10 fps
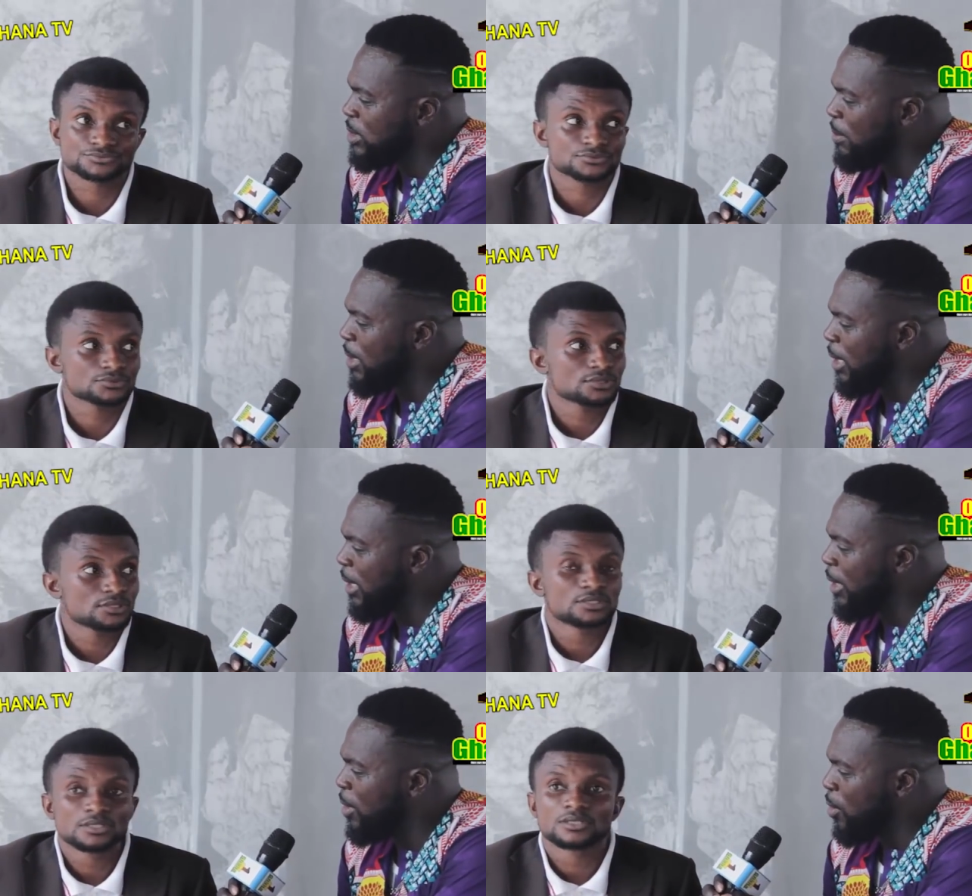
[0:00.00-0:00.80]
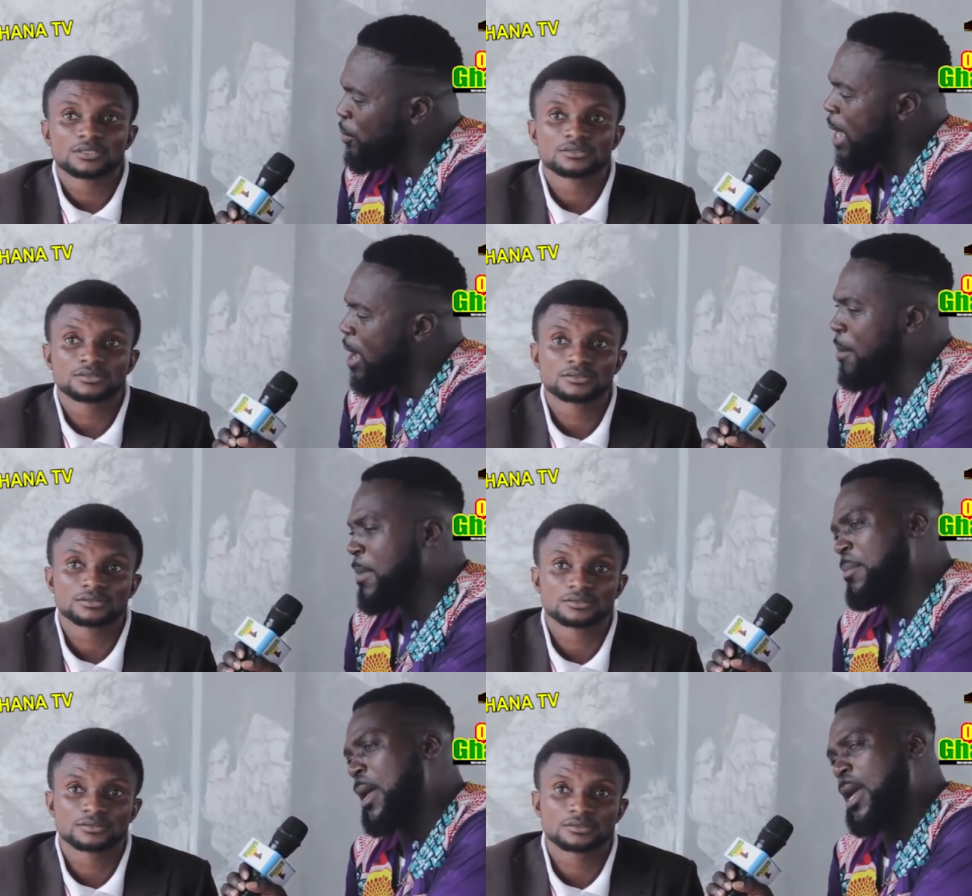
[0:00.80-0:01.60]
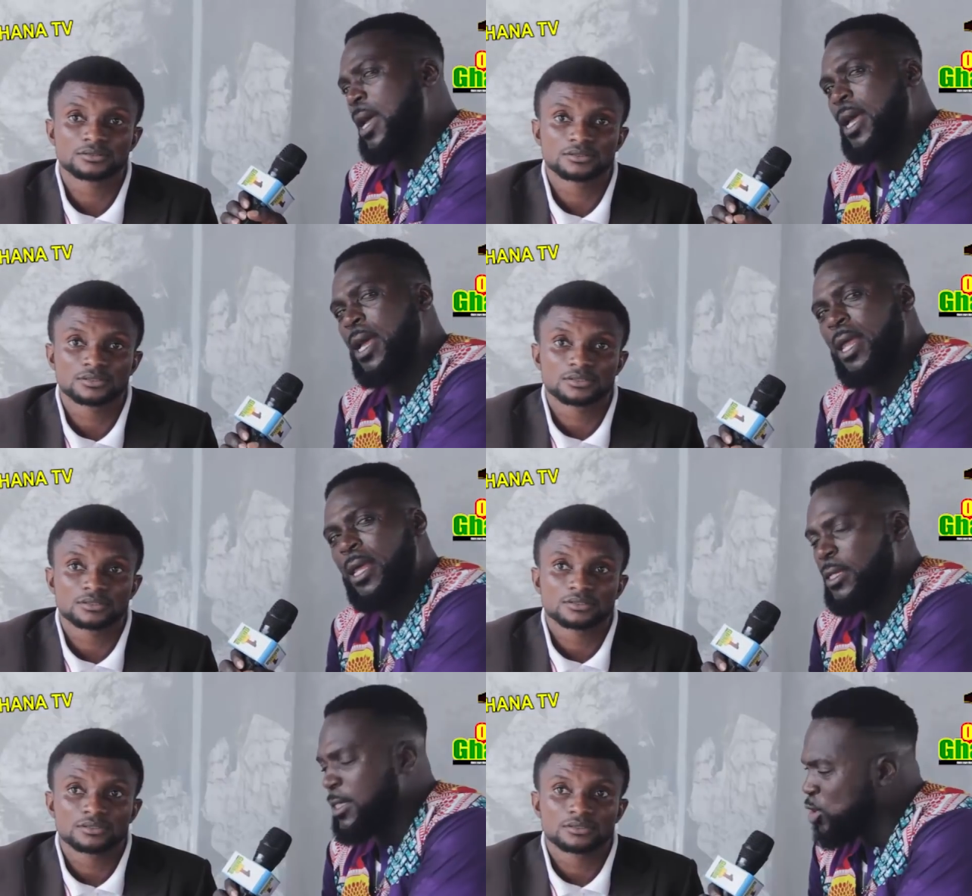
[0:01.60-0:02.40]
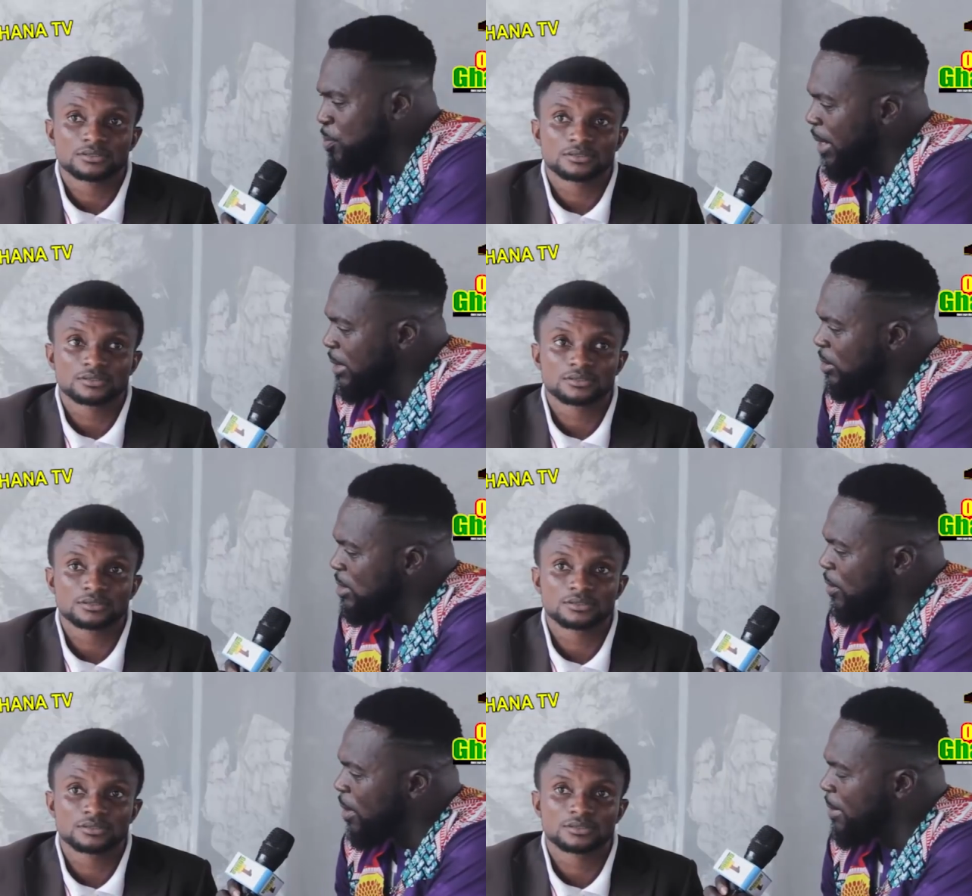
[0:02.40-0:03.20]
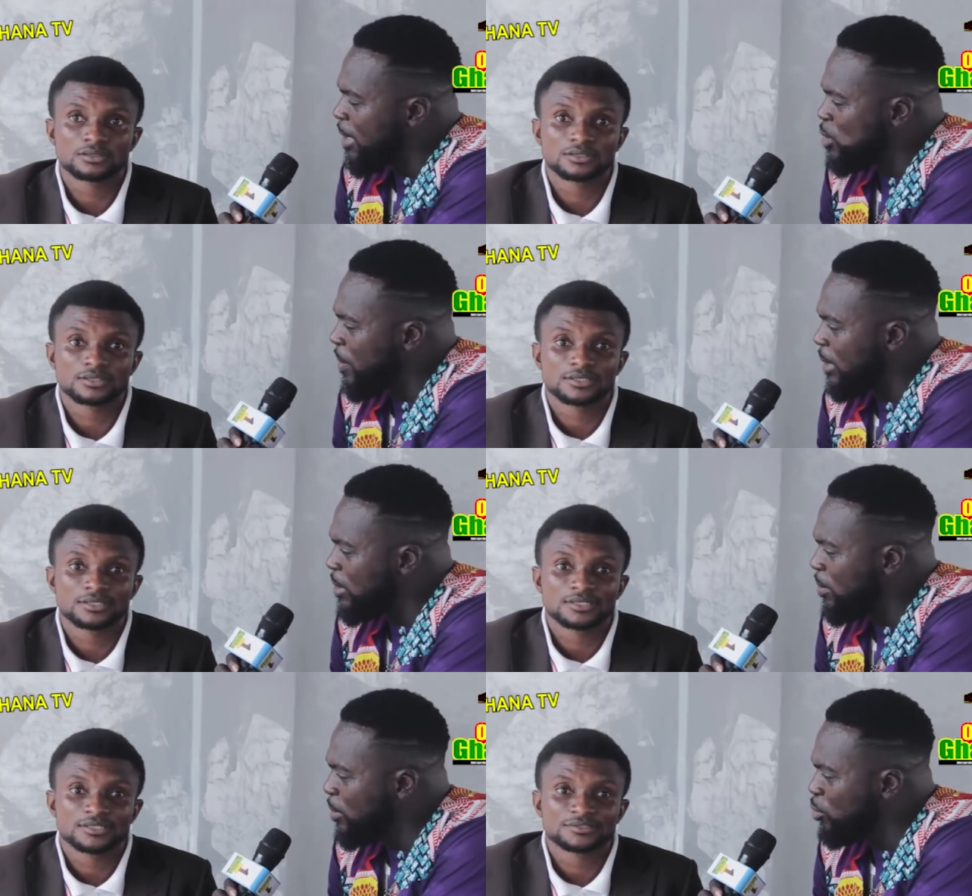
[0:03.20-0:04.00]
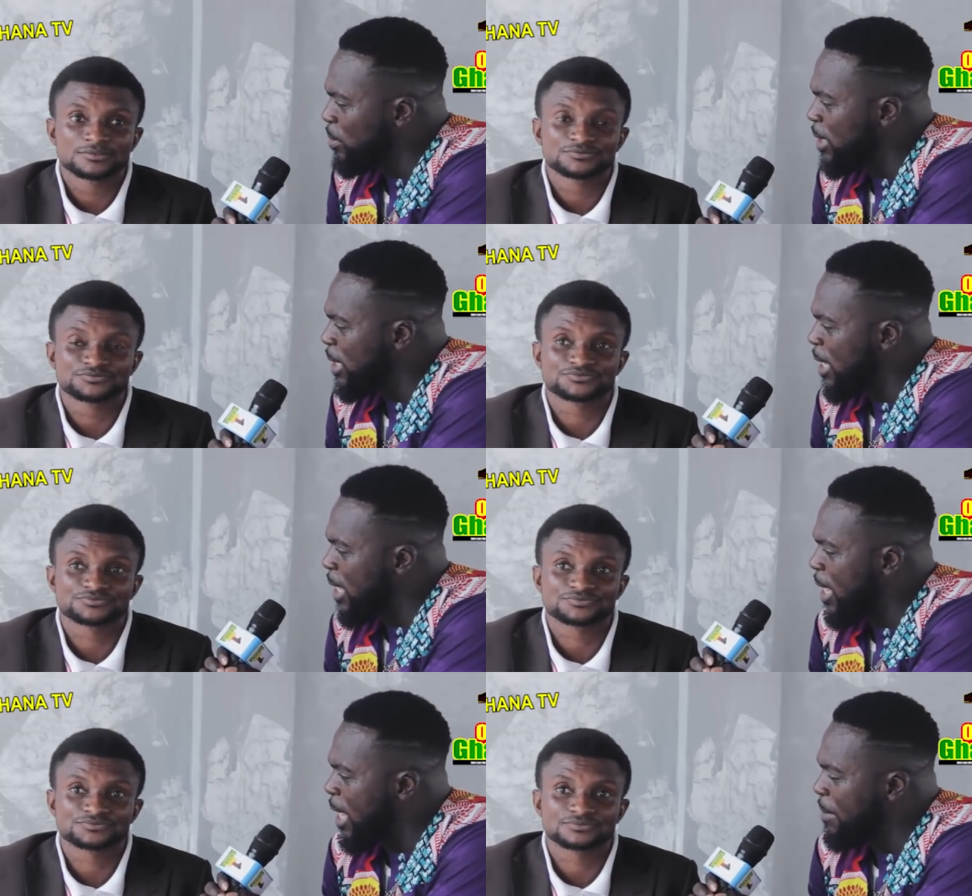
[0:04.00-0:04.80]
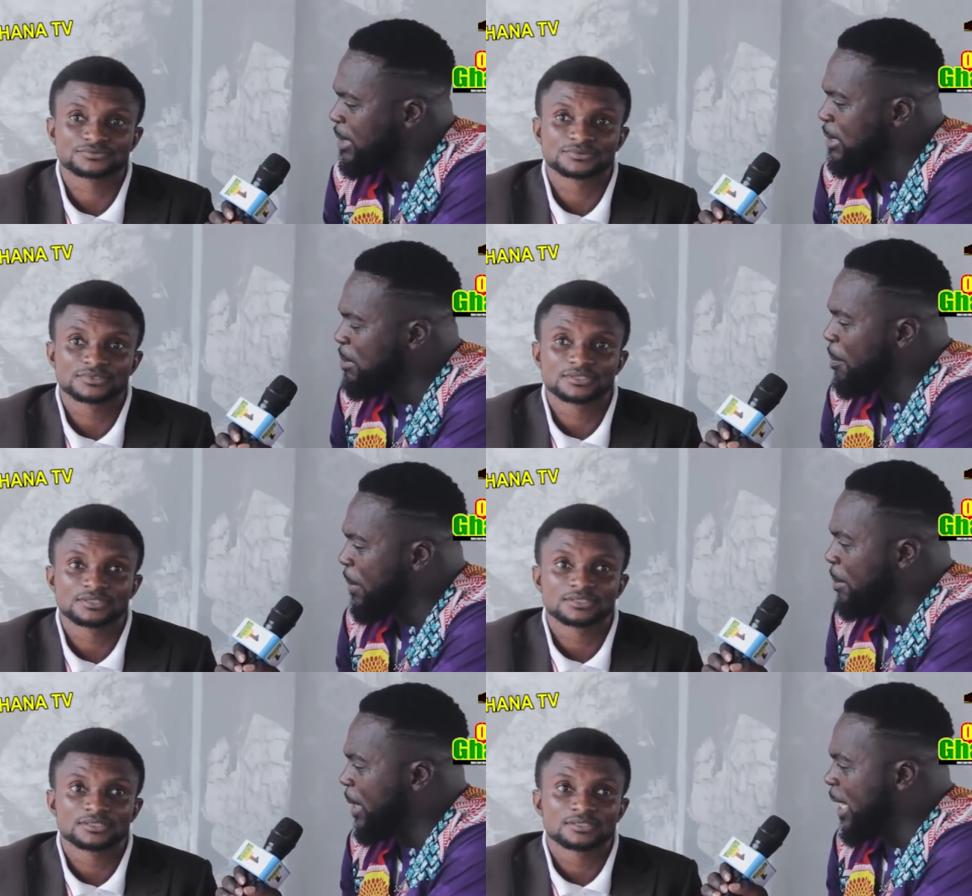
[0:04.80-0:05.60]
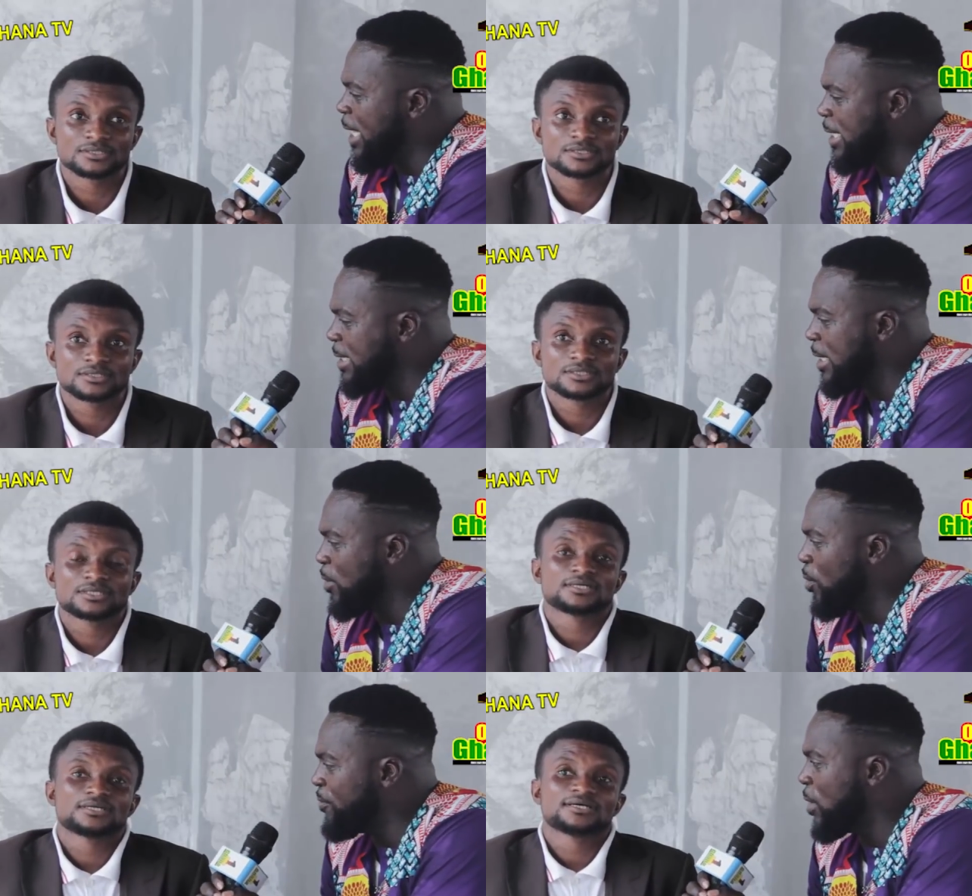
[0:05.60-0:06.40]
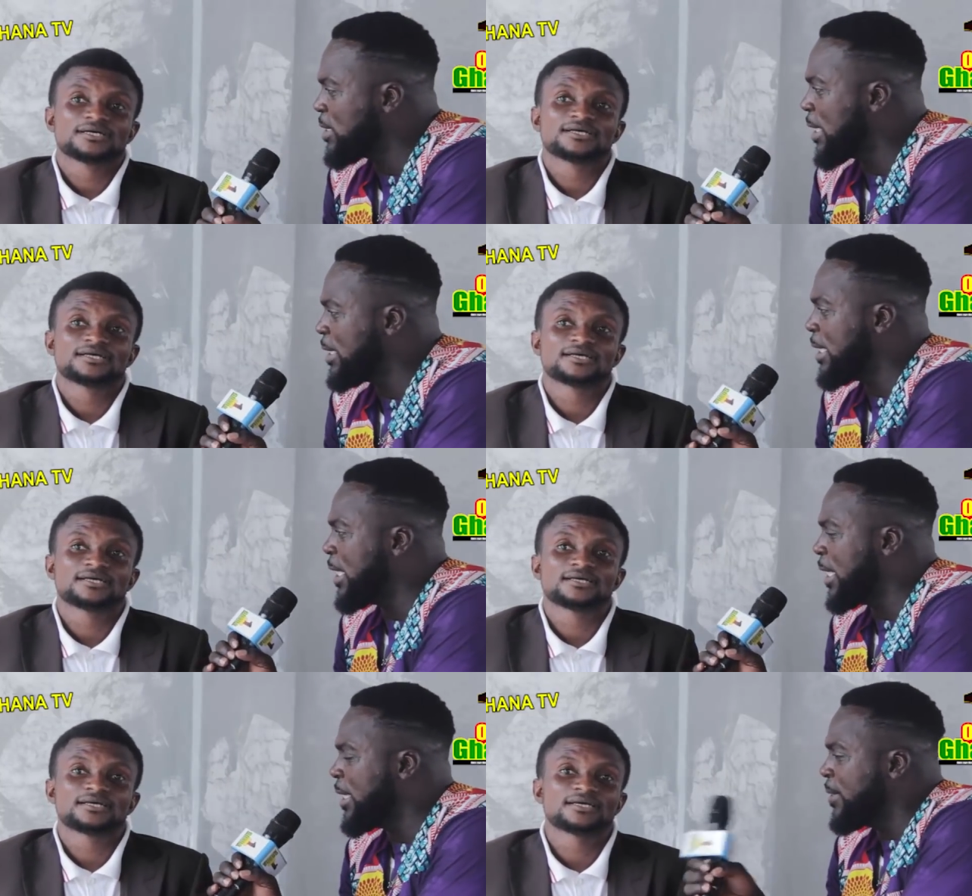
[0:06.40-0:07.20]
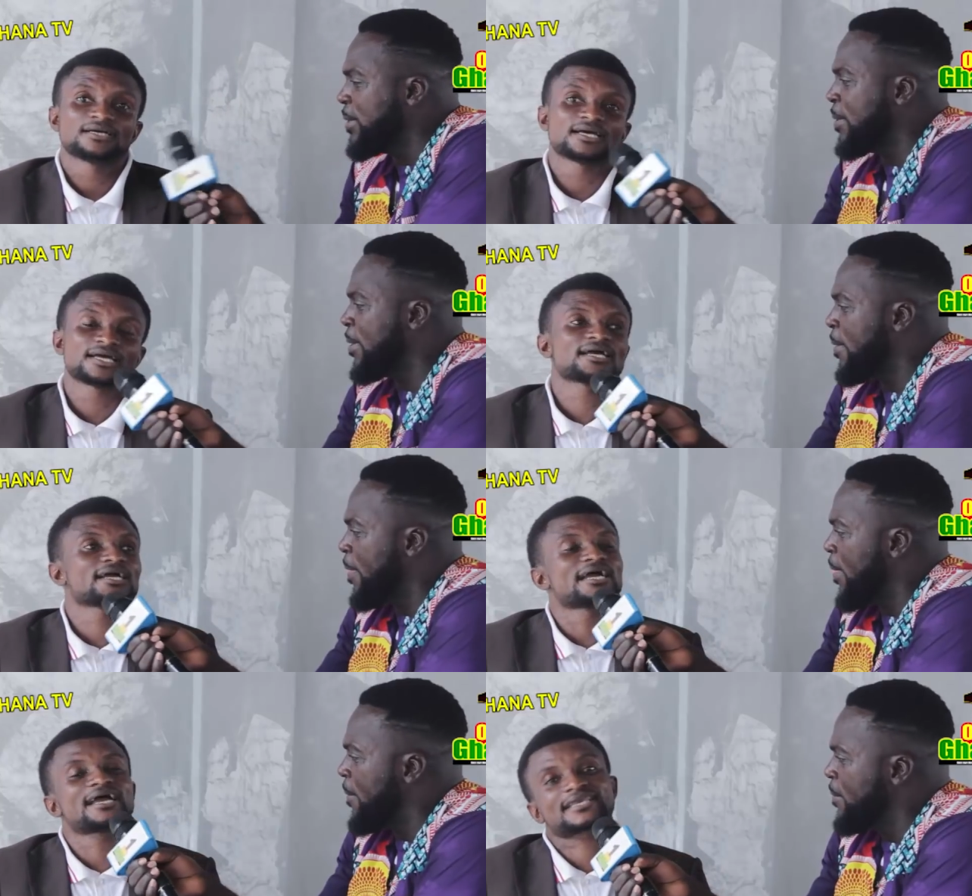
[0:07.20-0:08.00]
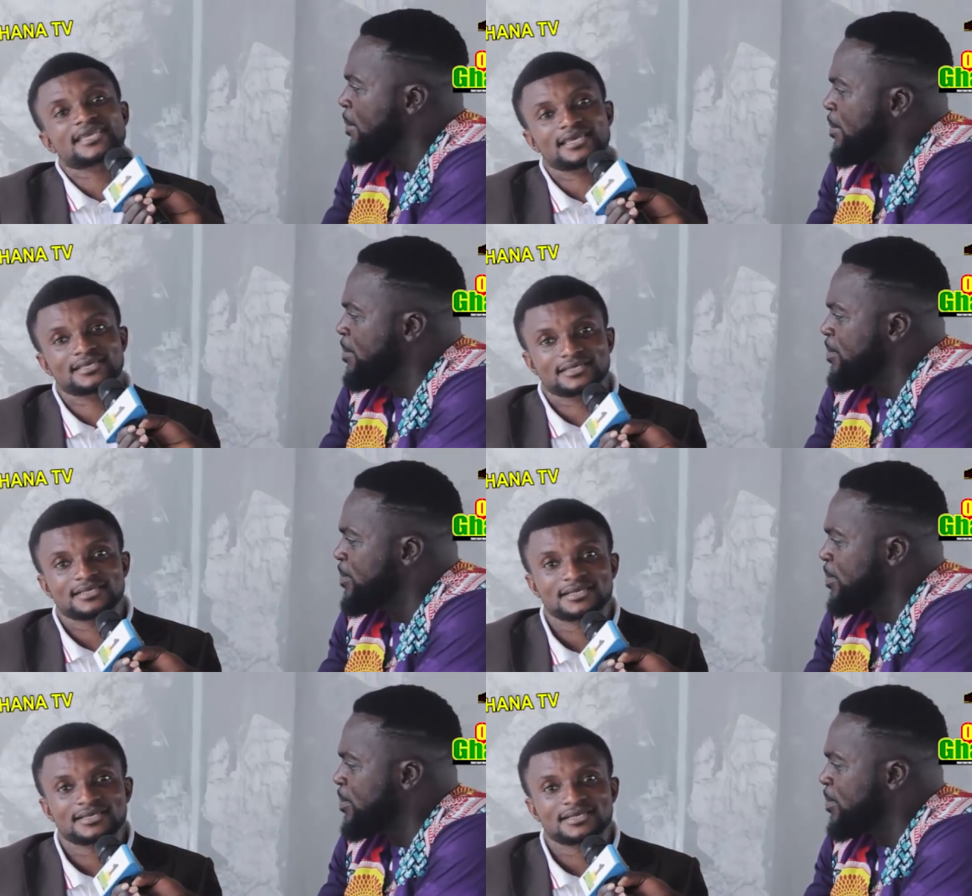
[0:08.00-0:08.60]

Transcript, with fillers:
Speaker 1: nsam kakre. Obi a despite, or say come despite. Obi to me abadi man pani mana ye say dem kofo astati kekan. Okay.